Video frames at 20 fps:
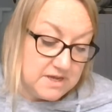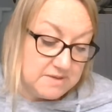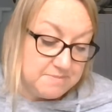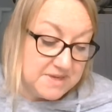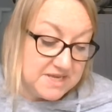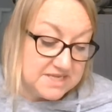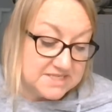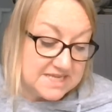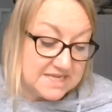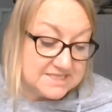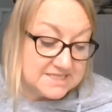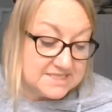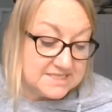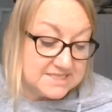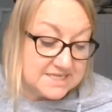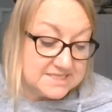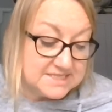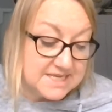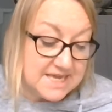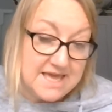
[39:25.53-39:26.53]
Because as he
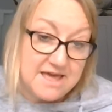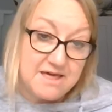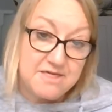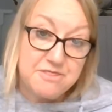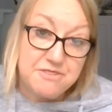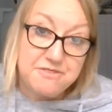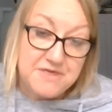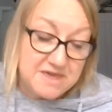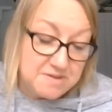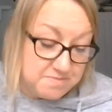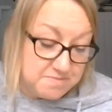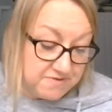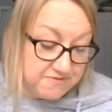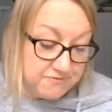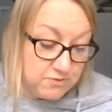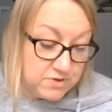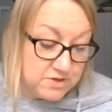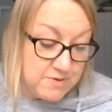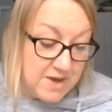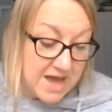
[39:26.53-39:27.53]
says here, think
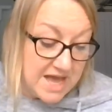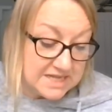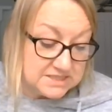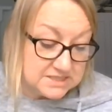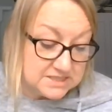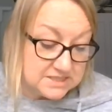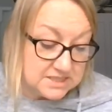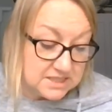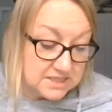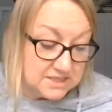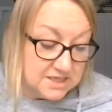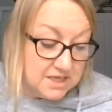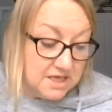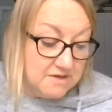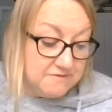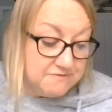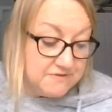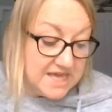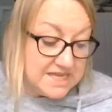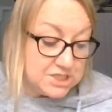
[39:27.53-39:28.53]
before you answer,
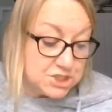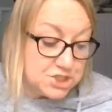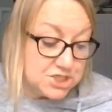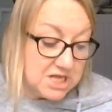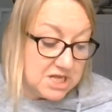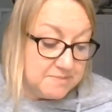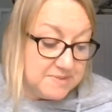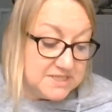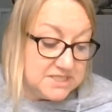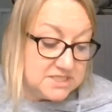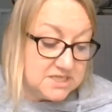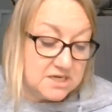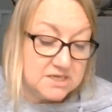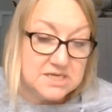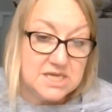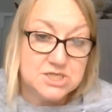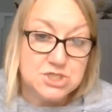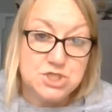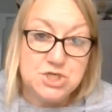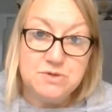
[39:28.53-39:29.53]
but it shall be
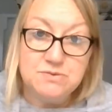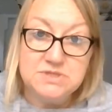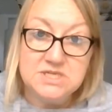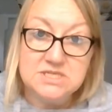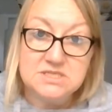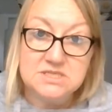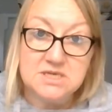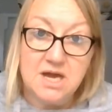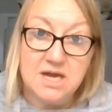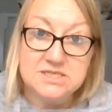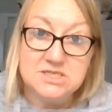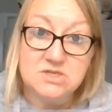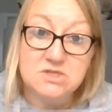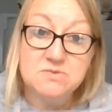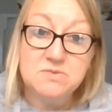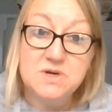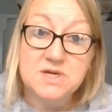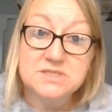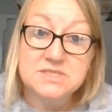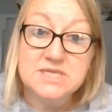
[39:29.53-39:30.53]
done as you decide. In other
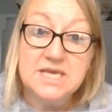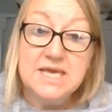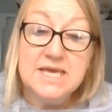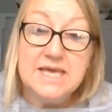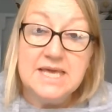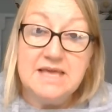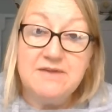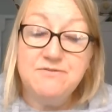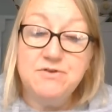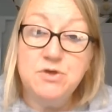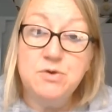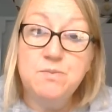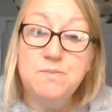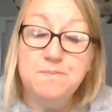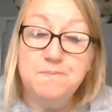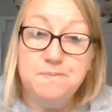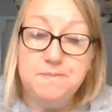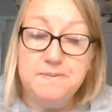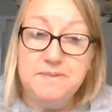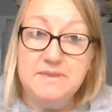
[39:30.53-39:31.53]
words, if
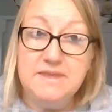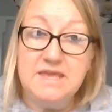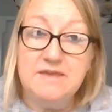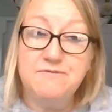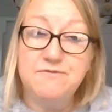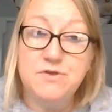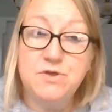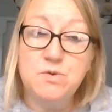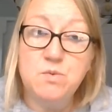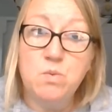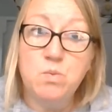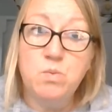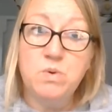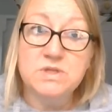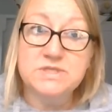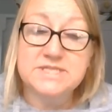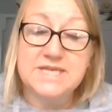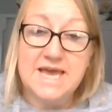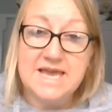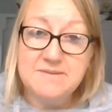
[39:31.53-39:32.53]
you
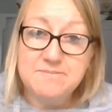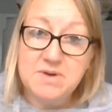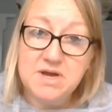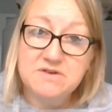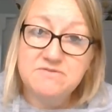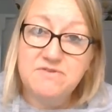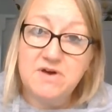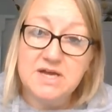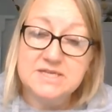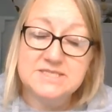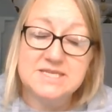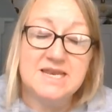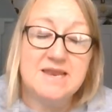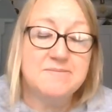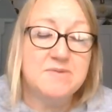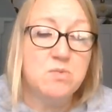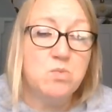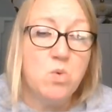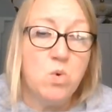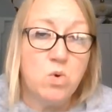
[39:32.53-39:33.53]
will take my advice and
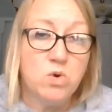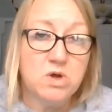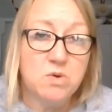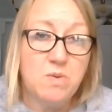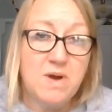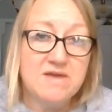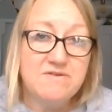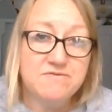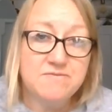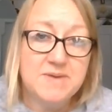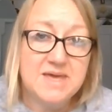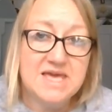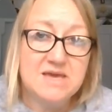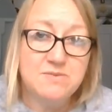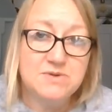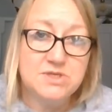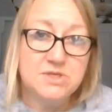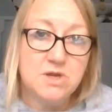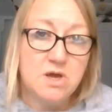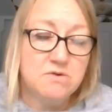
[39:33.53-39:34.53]
let me walk away from here
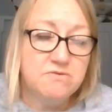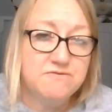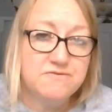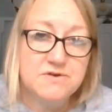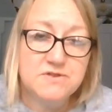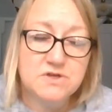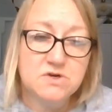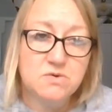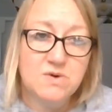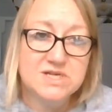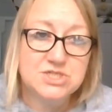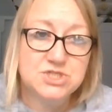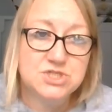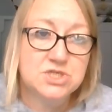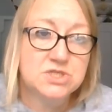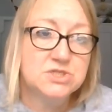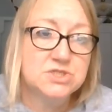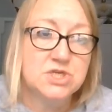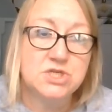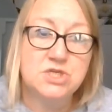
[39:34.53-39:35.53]
with no further
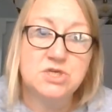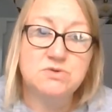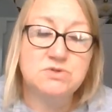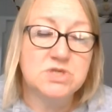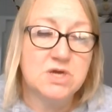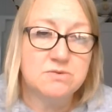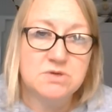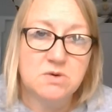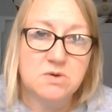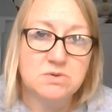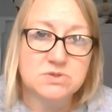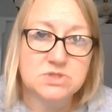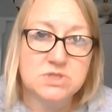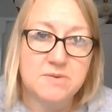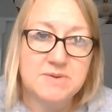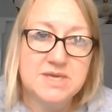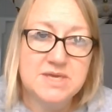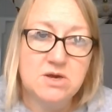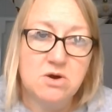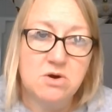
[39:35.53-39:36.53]
questions and you don't know what's
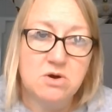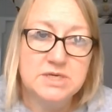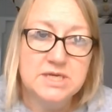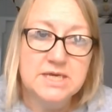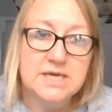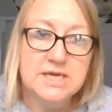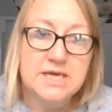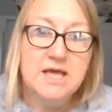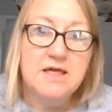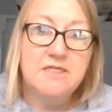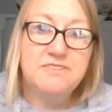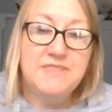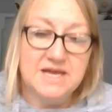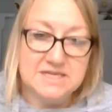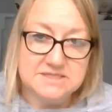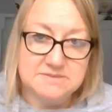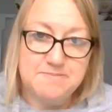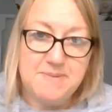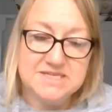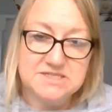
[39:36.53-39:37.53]
going on,
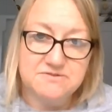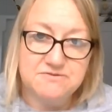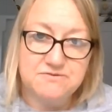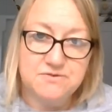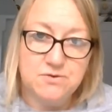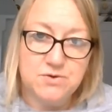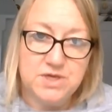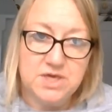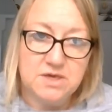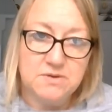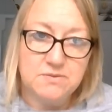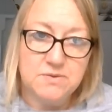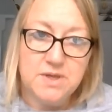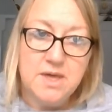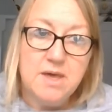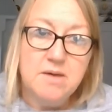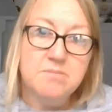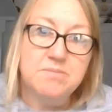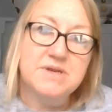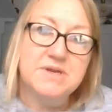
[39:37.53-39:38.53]
that's better for you.
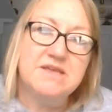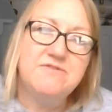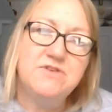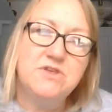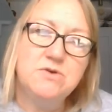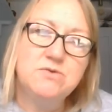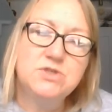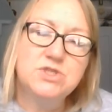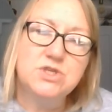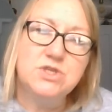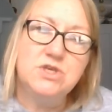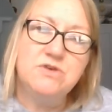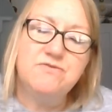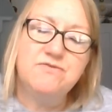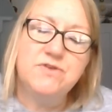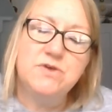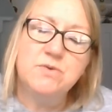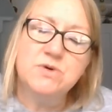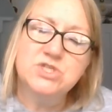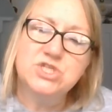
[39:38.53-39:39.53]
But if
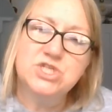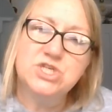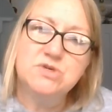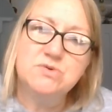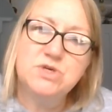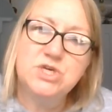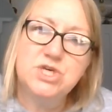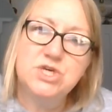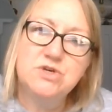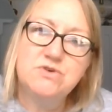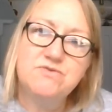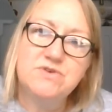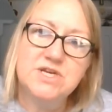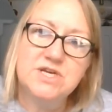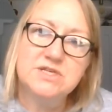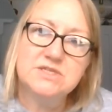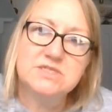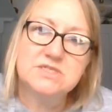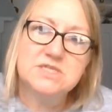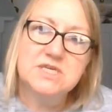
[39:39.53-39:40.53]
you are too
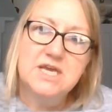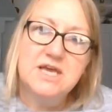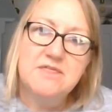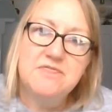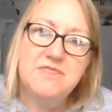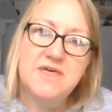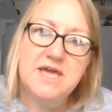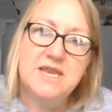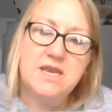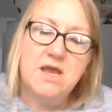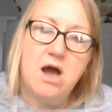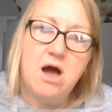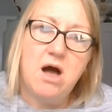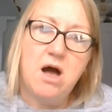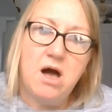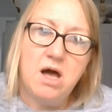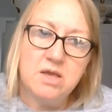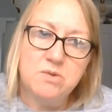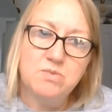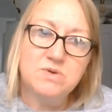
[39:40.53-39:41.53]
curious, then
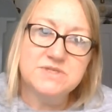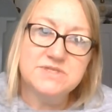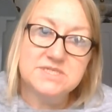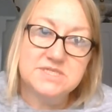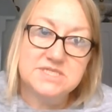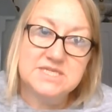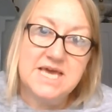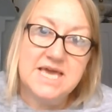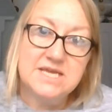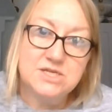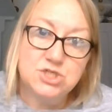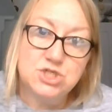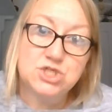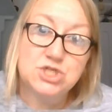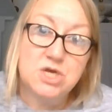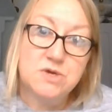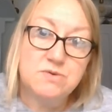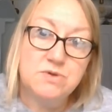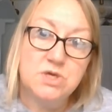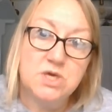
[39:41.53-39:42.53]
I will stay and
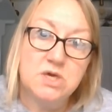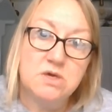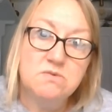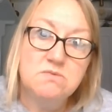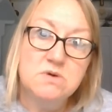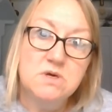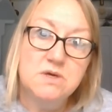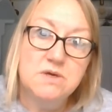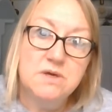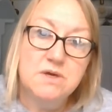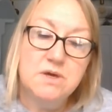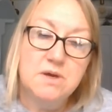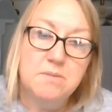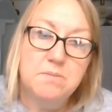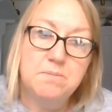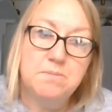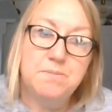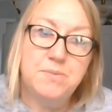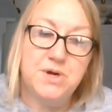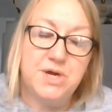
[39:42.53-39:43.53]
show you,
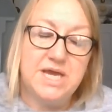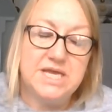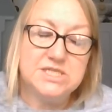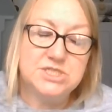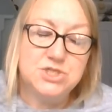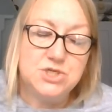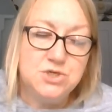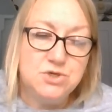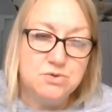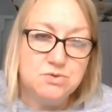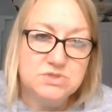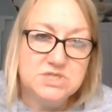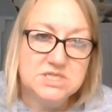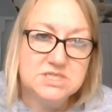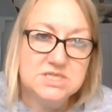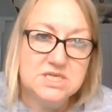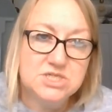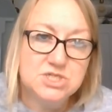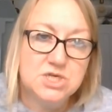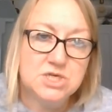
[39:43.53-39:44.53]
but it's your
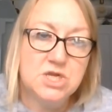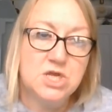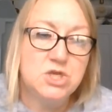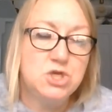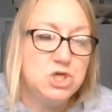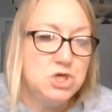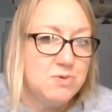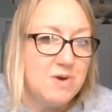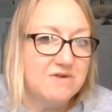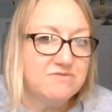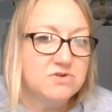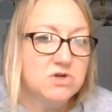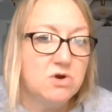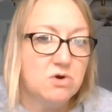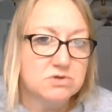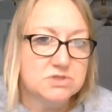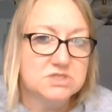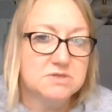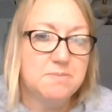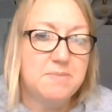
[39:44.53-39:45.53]
decision and you have
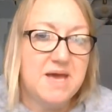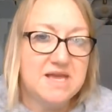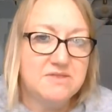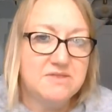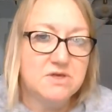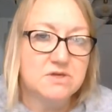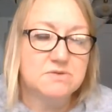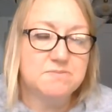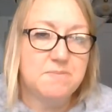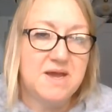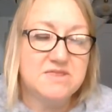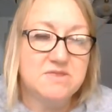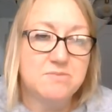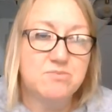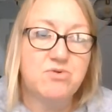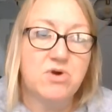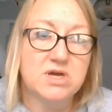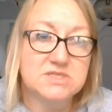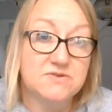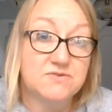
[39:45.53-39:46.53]
got to pay the
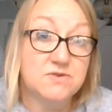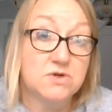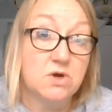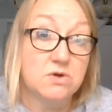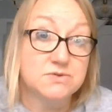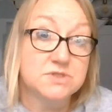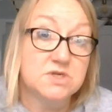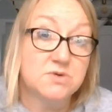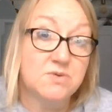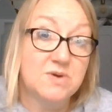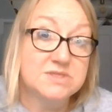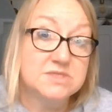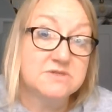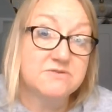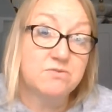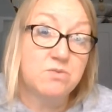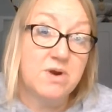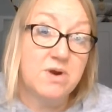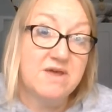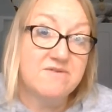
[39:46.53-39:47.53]
price of the consequence
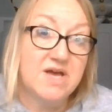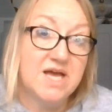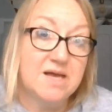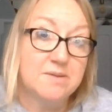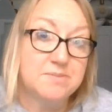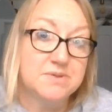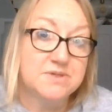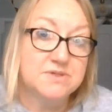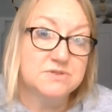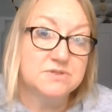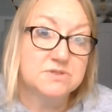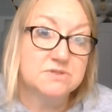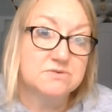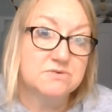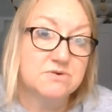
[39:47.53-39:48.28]
of whatever happens.